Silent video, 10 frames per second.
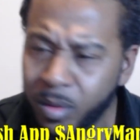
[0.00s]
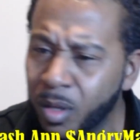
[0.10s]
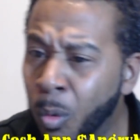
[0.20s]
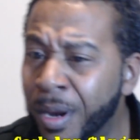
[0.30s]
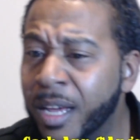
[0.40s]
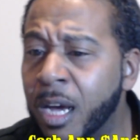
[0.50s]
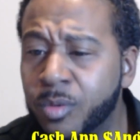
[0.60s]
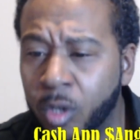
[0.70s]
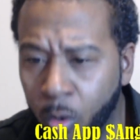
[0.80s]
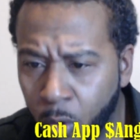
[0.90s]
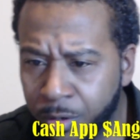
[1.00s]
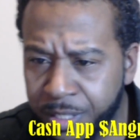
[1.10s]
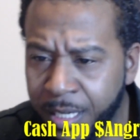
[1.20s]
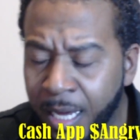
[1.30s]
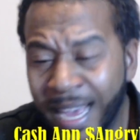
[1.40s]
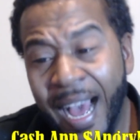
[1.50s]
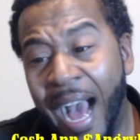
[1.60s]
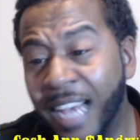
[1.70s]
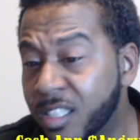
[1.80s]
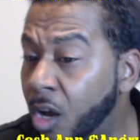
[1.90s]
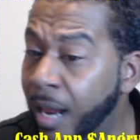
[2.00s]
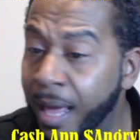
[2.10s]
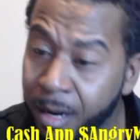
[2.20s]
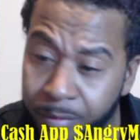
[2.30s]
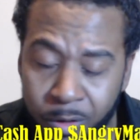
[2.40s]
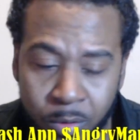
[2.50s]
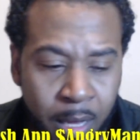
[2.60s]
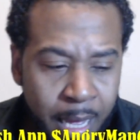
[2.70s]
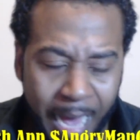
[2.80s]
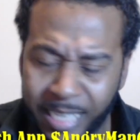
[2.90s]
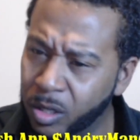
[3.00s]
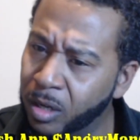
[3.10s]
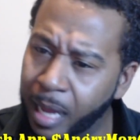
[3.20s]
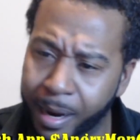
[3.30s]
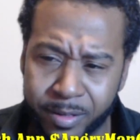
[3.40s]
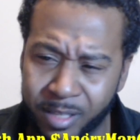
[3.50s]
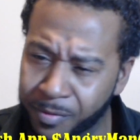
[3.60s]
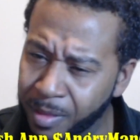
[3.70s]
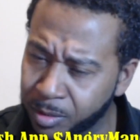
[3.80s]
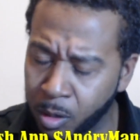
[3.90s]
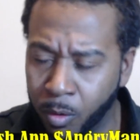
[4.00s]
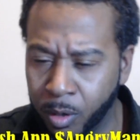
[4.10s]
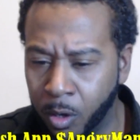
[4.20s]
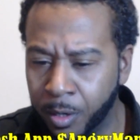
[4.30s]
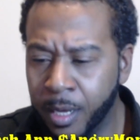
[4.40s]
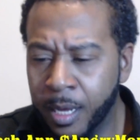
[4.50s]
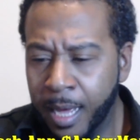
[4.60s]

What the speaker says: when it comes to loyalty. I saw that interview. I saw a lot of the stuff that was going on.